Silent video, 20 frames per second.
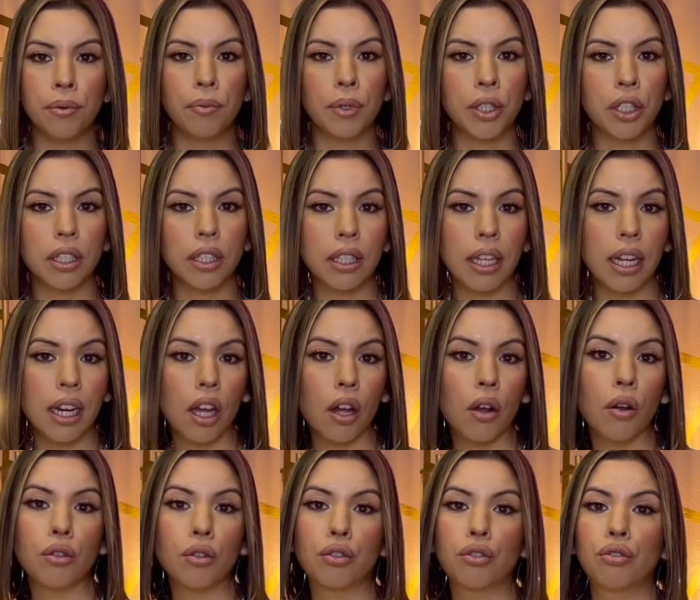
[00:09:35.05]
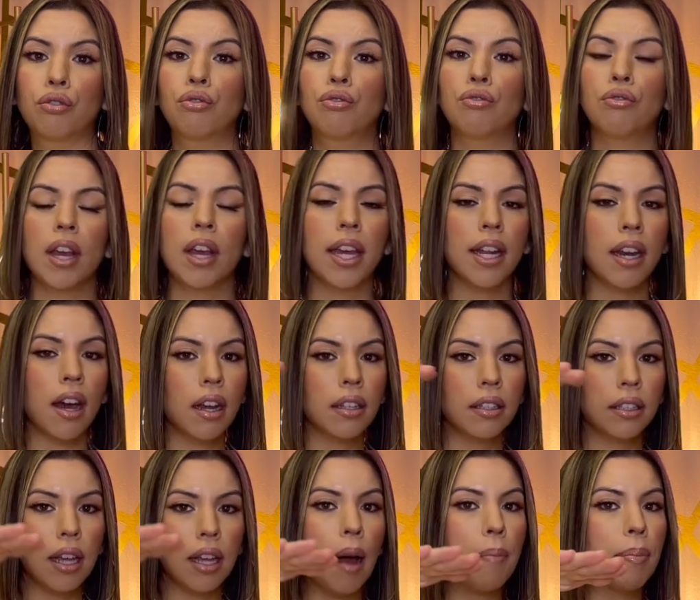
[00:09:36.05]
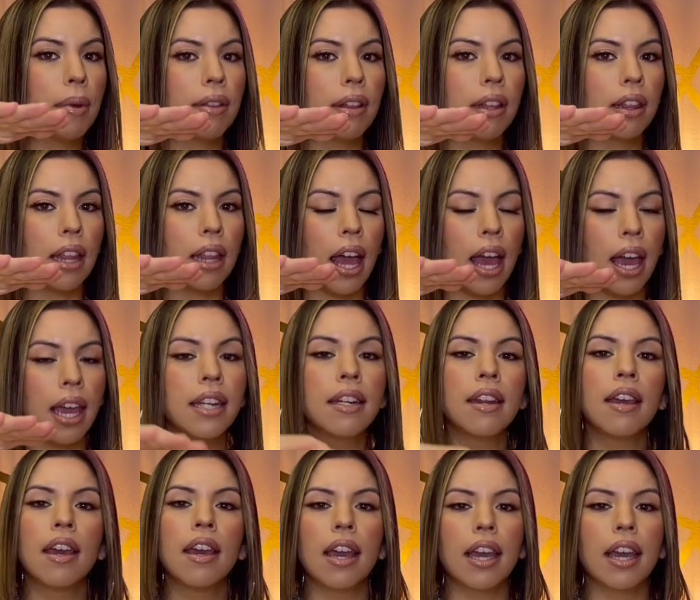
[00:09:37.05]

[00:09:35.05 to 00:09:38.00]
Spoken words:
which is gonna go straight on top of the line,